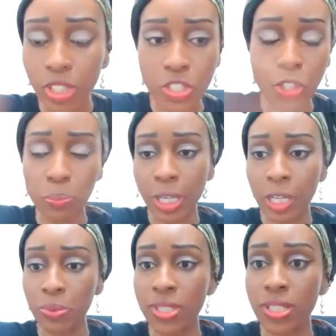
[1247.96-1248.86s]
So you'll be
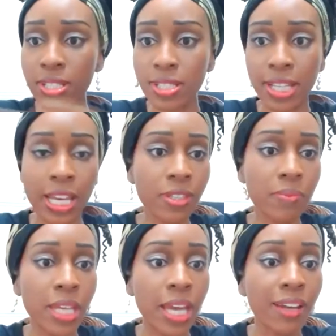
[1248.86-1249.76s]
able to get
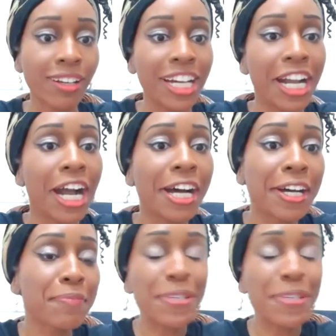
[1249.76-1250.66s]
them there. But